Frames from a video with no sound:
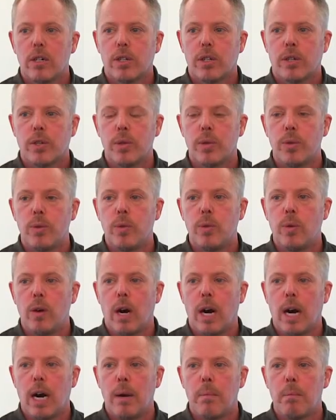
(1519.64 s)

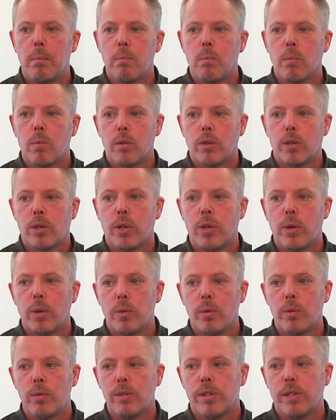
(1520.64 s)
to, um, to
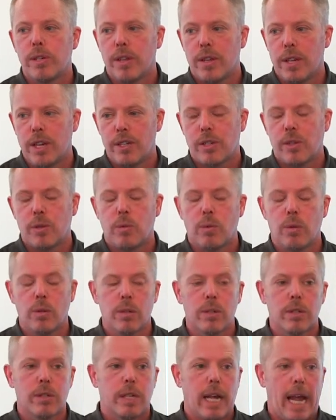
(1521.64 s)
use these
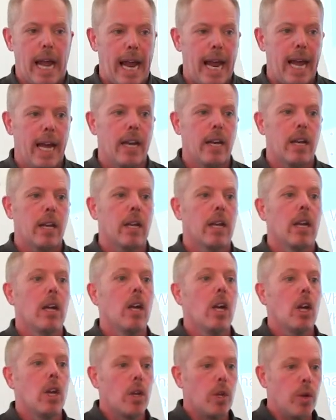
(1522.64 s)
tools and
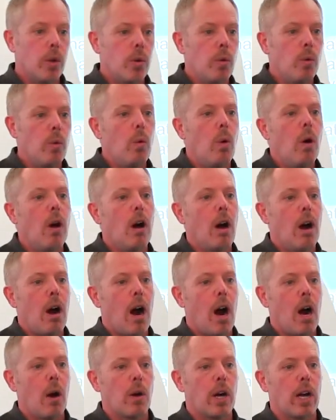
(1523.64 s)
you
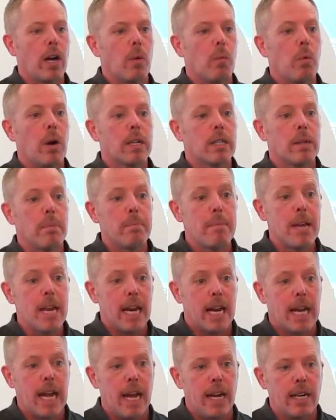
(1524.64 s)
are going to want to
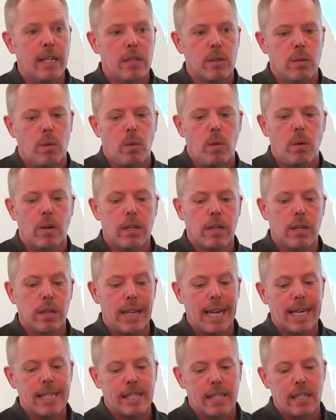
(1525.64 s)
mitigate or
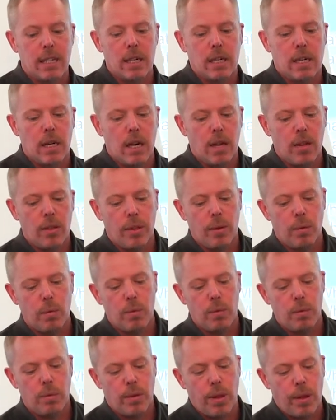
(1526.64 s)
lessen
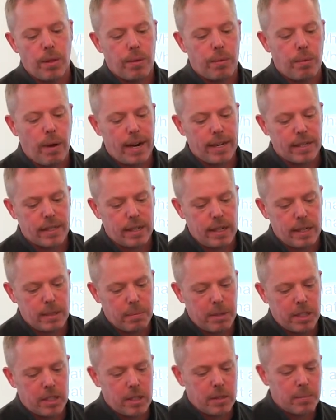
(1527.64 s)
the, the threats
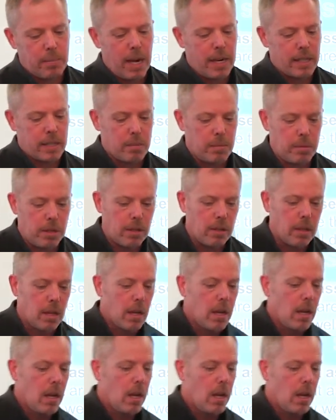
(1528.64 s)
as much as possible.